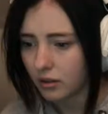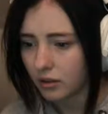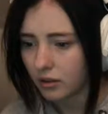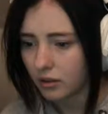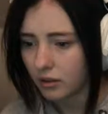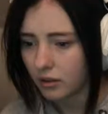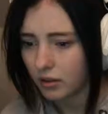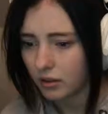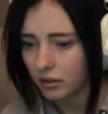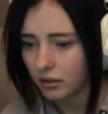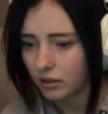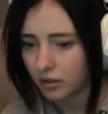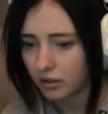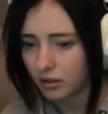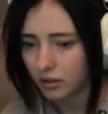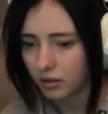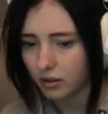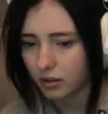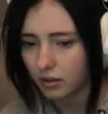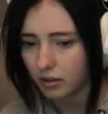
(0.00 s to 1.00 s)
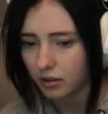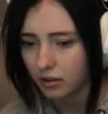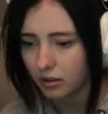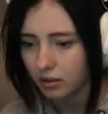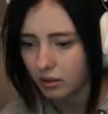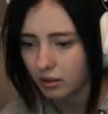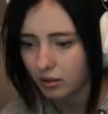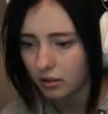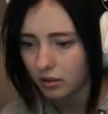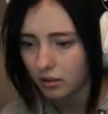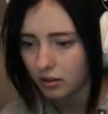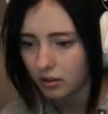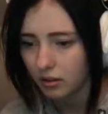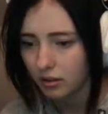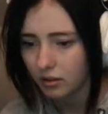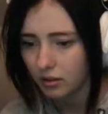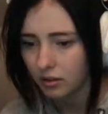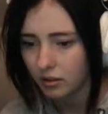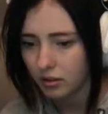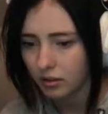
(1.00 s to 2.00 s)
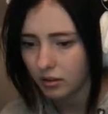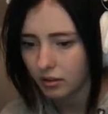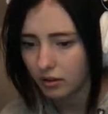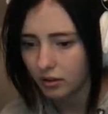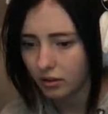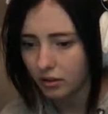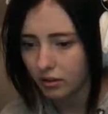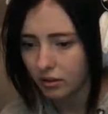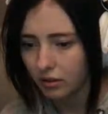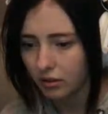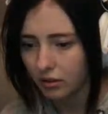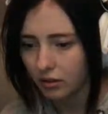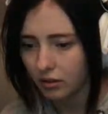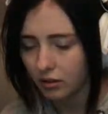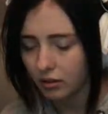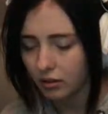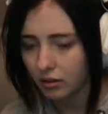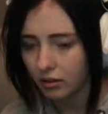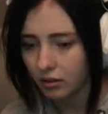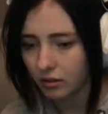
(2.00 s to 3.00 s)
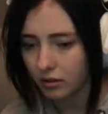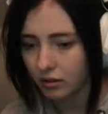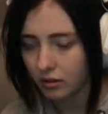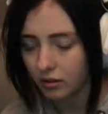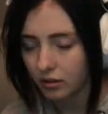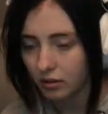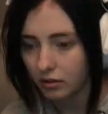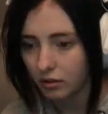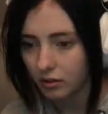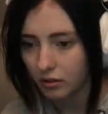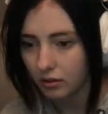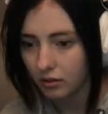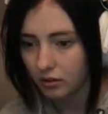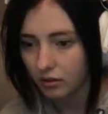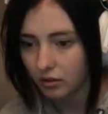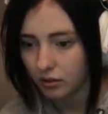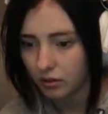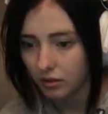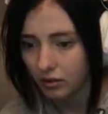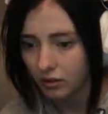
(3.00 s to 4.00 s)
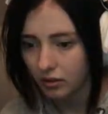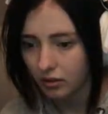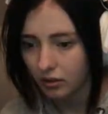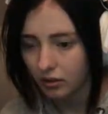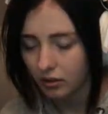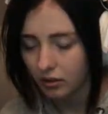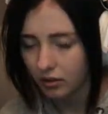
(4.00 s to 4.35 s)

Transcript: Nothing is said.